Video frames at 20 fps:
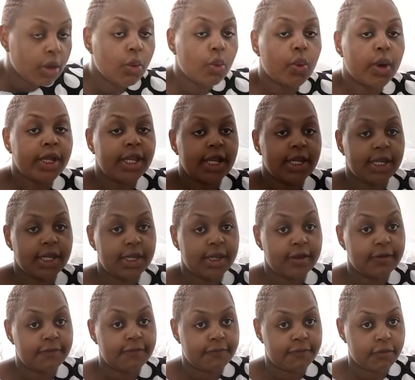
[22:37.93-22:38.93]

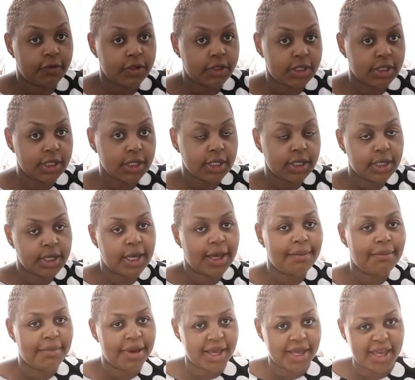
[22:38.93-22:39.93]
140 I
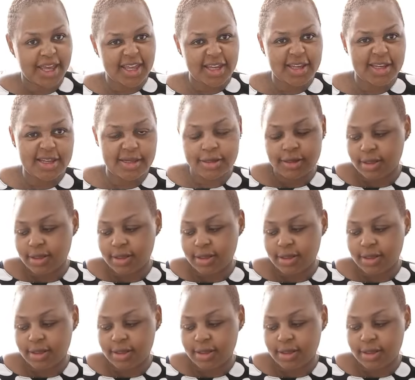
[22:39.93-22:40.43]
bargained